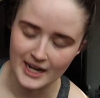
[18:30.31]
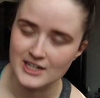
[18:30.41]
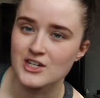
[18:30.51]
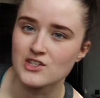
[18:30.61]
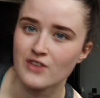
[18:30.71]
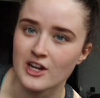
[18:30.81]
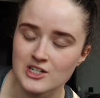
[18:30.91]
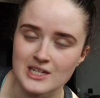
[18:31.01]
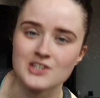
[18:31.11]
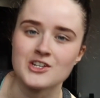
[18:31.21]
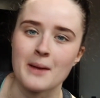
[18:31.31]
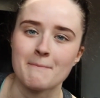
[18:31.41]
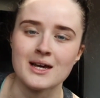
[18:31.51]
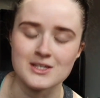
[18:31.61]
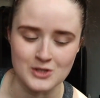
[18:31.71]
and I just finished teaching
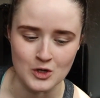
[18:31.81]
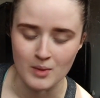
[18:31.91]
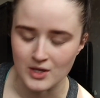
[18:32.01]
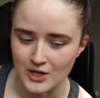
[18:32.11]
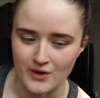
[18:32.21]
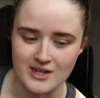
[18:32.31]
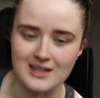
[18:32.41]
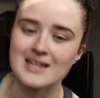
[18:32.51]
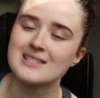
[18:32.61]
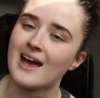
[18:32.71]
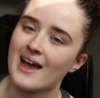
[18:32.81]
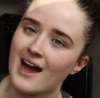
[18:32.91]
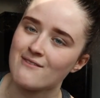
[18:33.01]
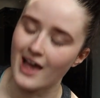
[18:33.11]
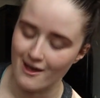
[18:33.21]
my Zoom yoga class that I
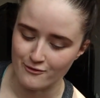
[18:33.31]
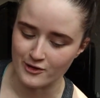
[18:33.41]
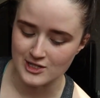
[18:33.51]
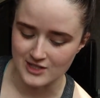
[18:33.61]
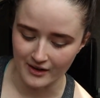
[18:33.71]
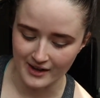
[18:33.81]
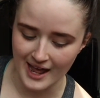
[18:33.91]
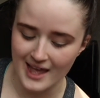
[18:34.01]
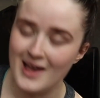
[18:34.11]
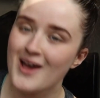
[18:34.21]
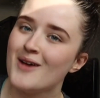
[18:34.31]
have every Sunday.